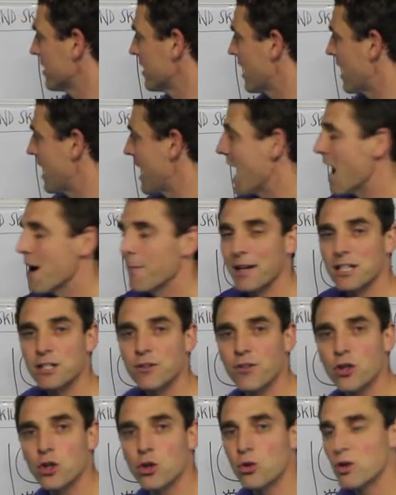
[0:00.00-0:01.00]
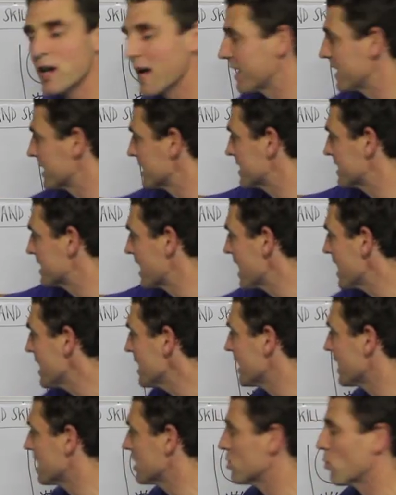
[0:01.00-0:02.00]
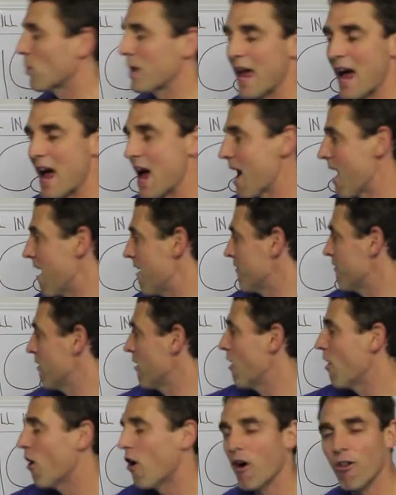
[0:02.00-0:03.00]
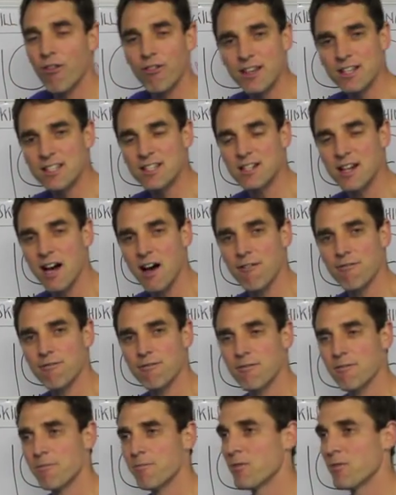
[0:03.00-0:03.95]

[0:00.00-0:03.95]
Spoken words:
and how much of a good understanding do we have on this stuff